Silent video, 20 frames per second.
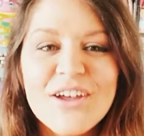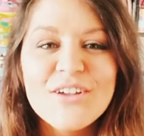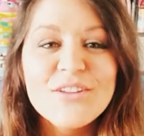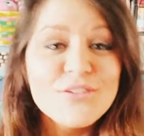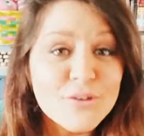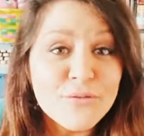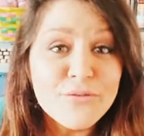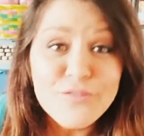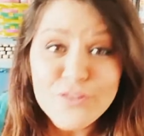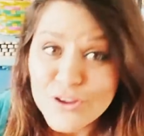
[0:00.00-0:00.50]

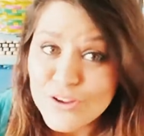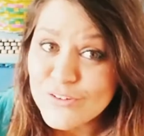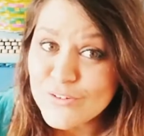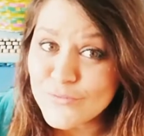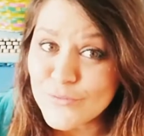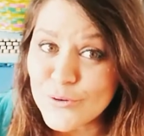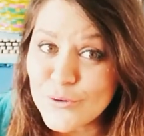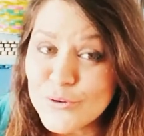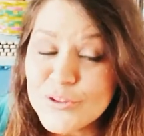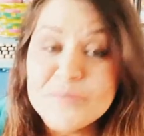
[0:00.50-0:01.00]
So first
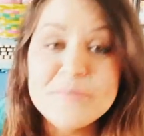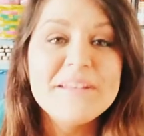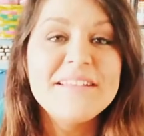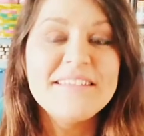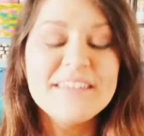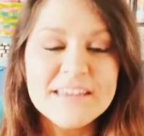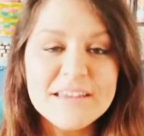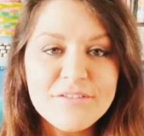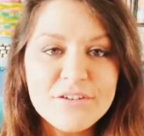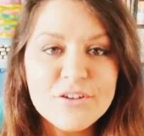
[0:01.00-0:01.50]
of all, your
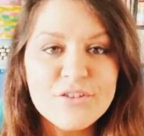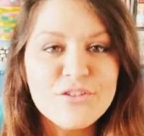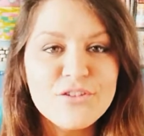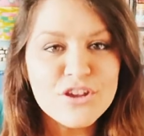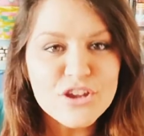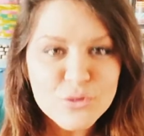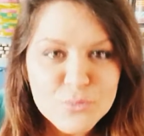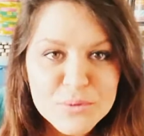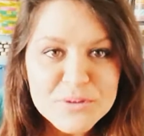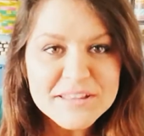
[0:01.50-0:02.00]
materials
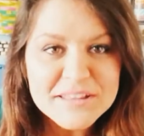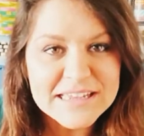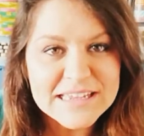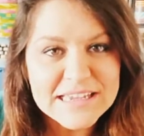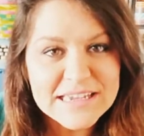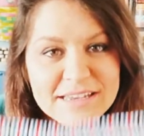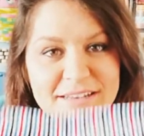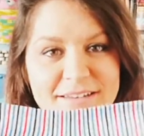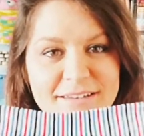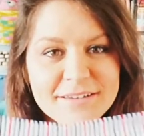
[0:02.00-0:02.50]
that you will
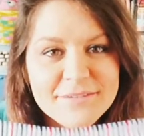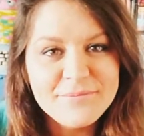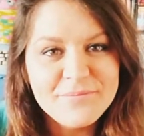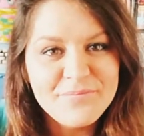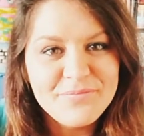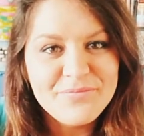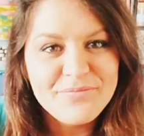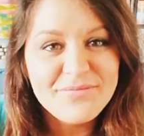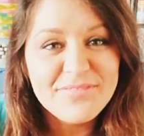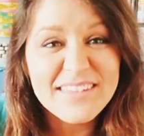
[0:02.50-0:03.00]
need
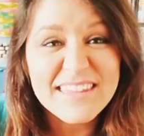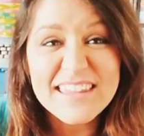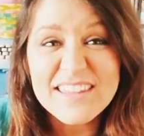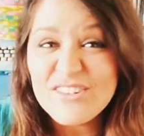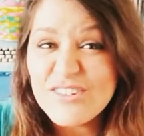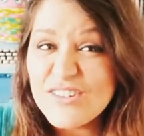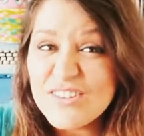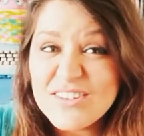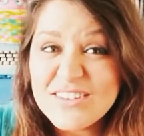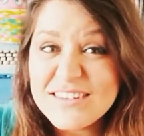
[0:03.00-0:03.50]

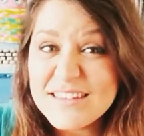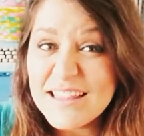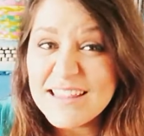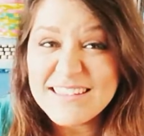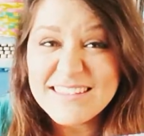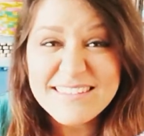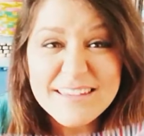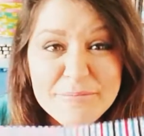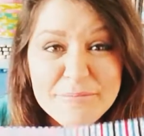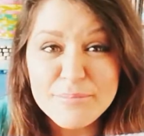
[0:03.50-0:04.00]
is just a
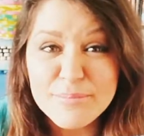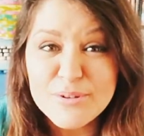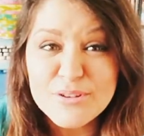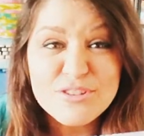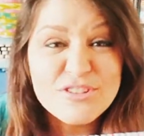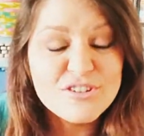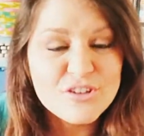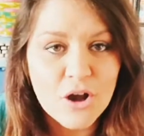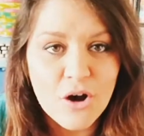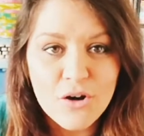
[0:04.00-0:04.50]
simple
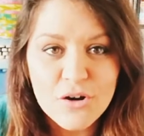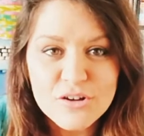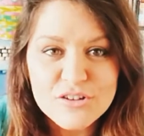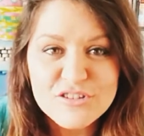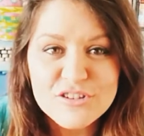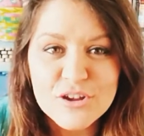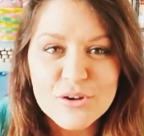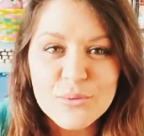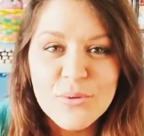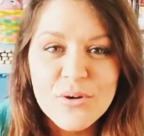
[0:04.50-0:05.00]
sock.
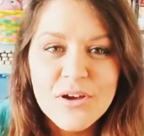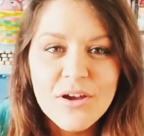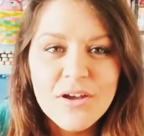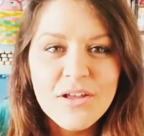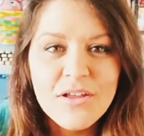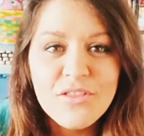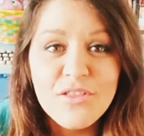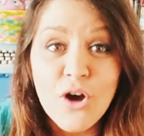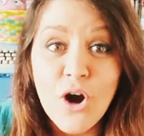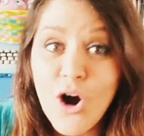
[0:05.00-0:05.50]
So
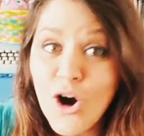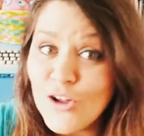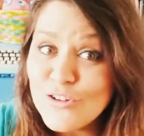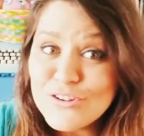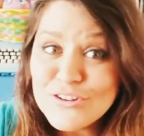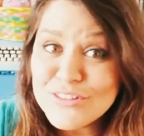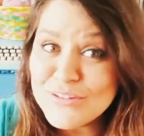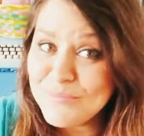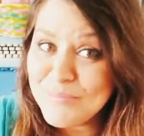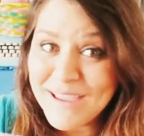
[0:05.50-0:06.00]
the
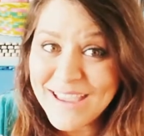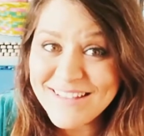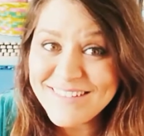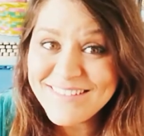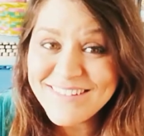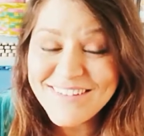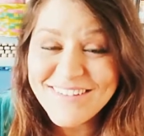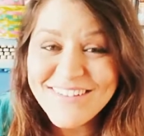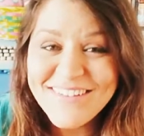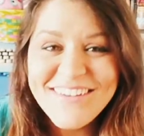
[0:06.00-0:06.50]
odder the
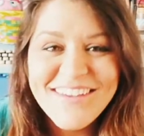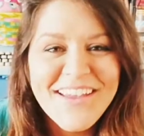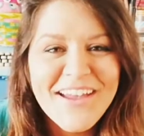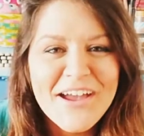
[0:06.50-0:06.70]
better.